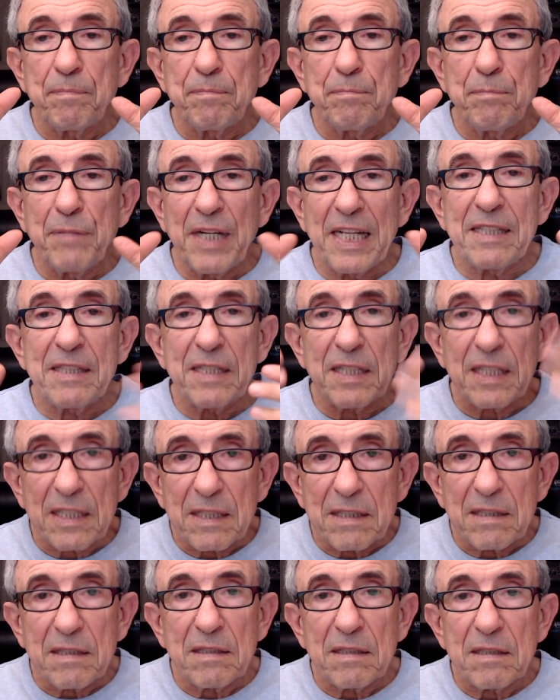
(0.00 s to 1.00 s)
plane
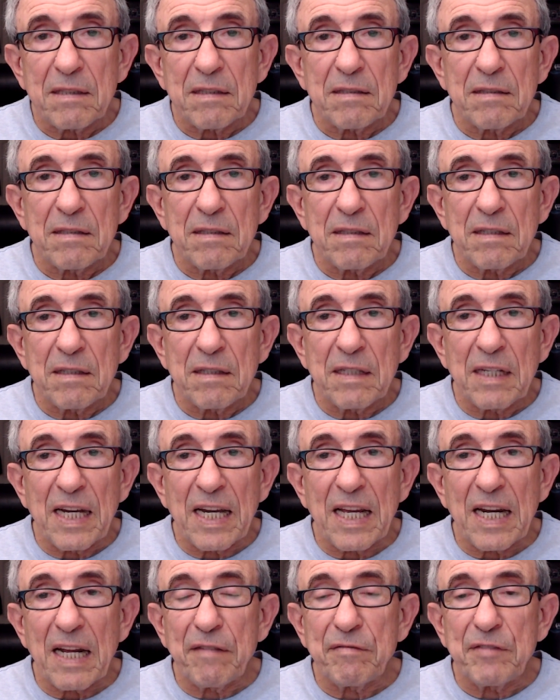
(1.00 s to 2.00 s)
ticket, and I
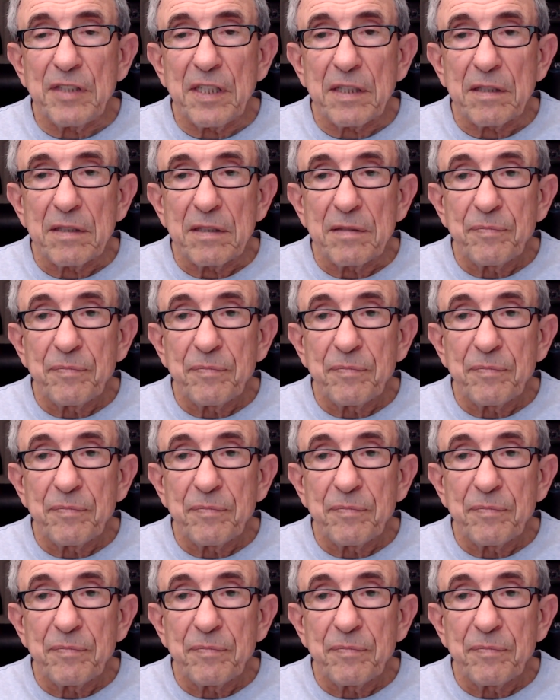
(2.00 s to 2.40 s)
arrived here.